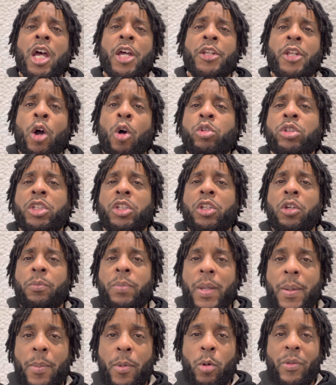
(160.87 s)
Those of you
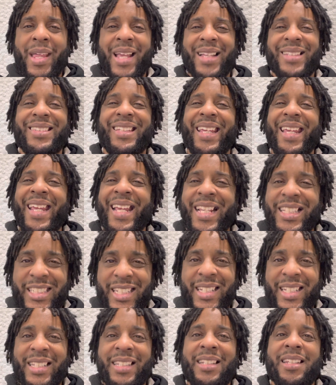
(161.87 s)
people who that's
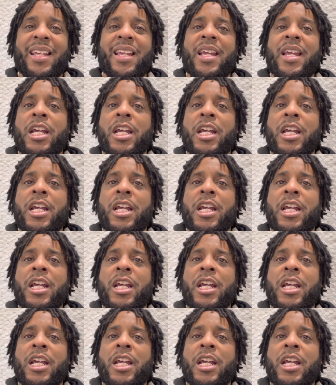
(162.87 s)
itching